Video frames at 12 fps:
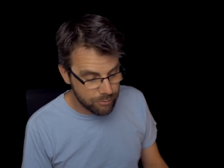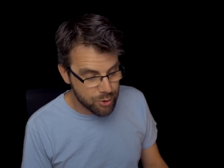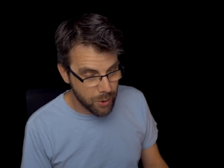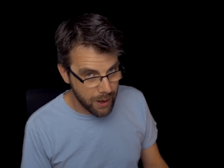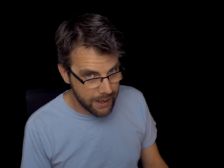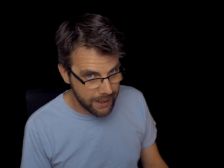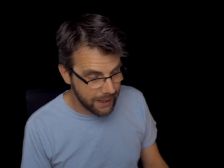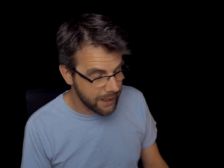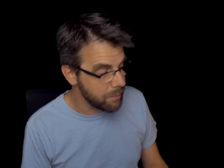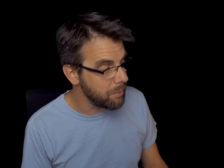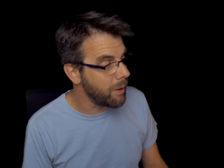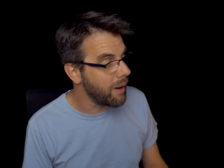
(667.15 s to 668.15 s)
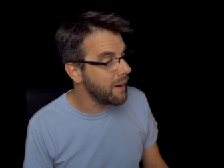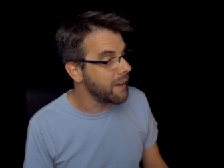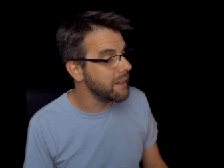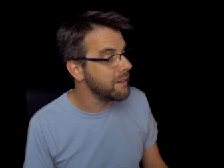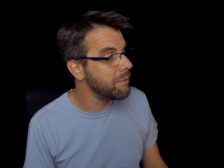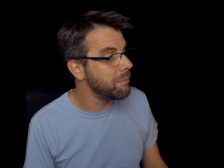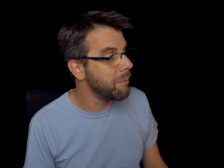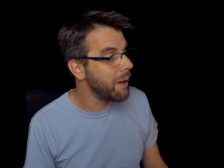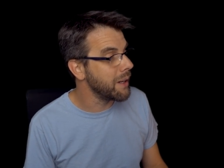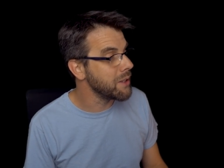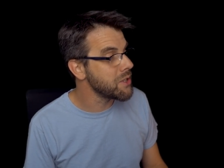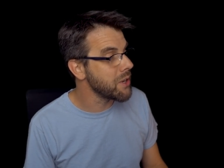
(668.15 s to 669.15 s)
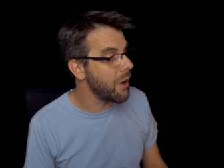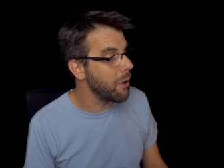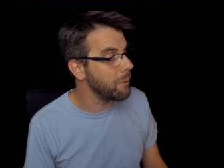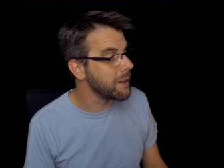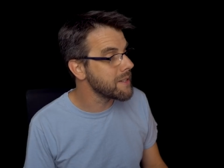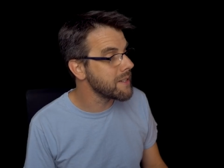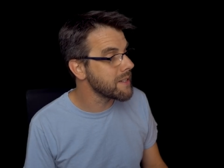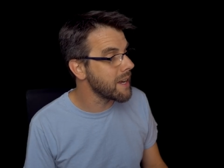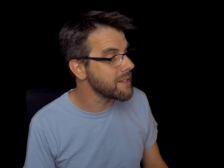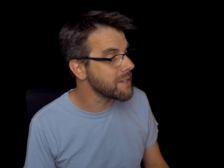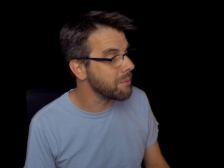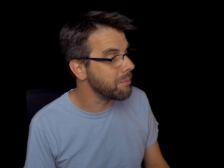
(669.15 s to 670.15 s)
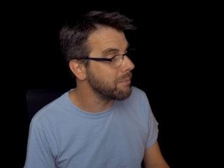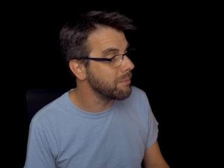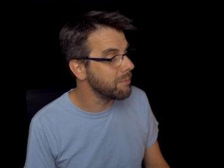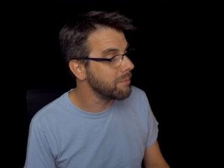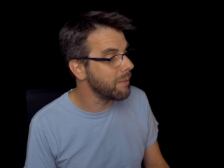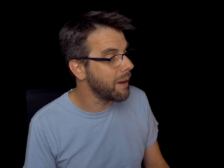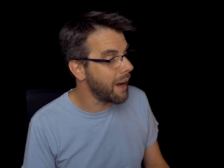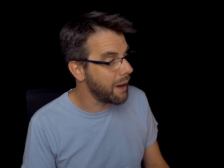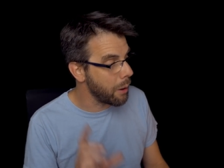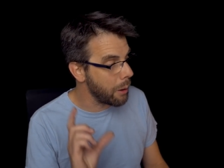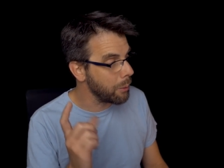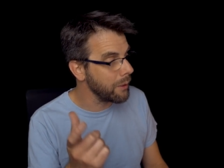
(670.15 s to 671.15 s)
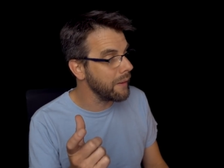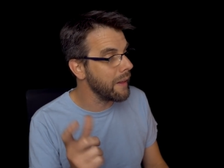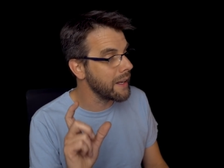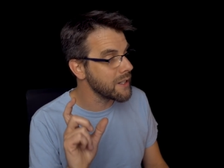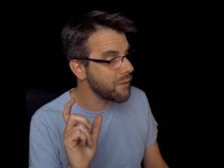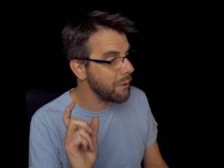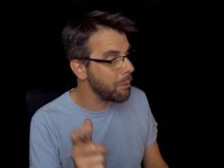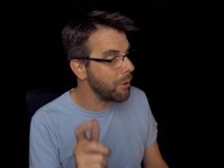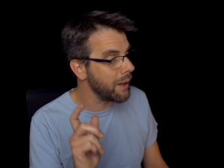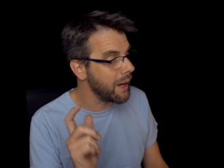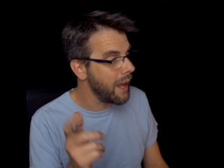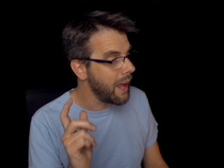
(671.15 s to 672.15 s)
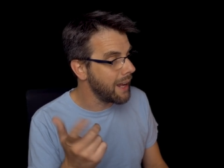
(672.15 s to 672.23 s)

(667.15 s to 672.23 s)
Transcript: try to get him on my show because he's got some I, I, really like his viewpoint,